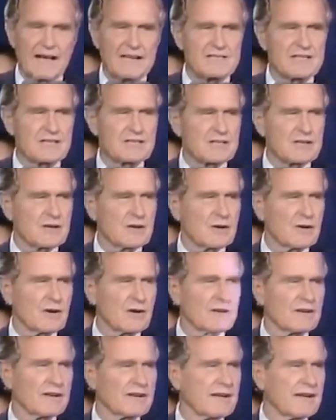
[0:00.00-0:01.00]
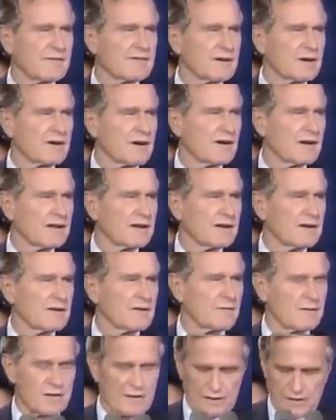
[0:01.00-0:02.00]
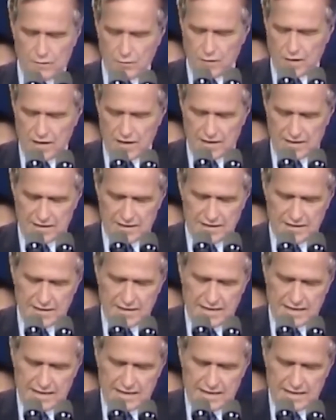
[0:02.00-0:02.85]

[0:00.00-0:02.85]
I just called Governor Clinton over in Little Rock